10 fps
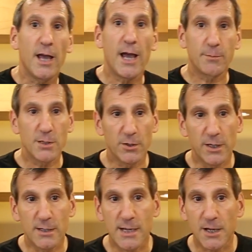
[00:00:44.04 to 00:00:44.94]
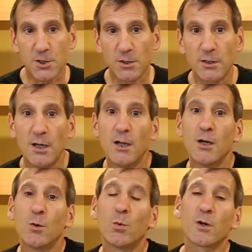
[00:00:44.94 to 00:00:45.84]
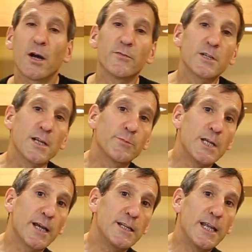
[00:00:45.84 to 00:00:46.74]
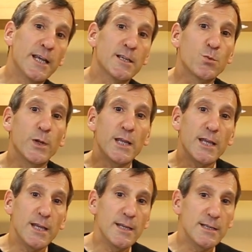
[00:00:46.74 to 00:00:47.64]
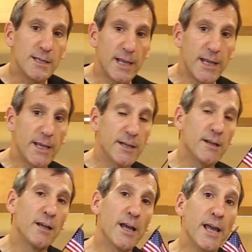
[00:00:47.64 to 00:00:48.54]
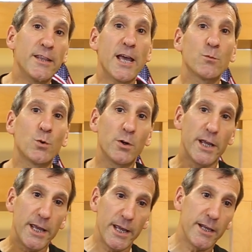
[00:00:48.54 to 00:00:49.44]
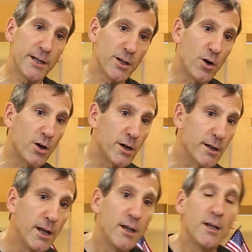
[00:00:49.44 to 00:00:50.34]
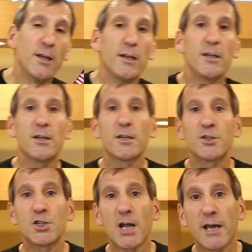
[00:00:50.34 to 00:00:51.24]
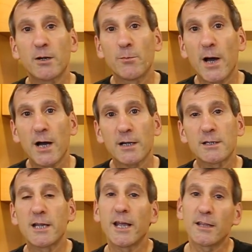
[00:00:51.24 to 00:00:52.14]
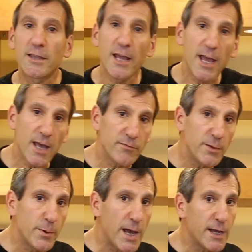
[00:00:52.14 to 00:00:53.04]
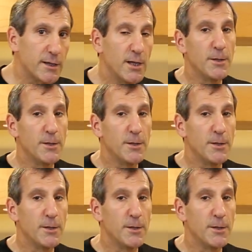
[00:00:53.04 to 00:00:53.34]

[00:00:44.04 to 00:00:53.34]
Absolutely essential. We'll cover some technique as we ease in, and then we'll hit it hard. You can shadow box, hit the heavy bag,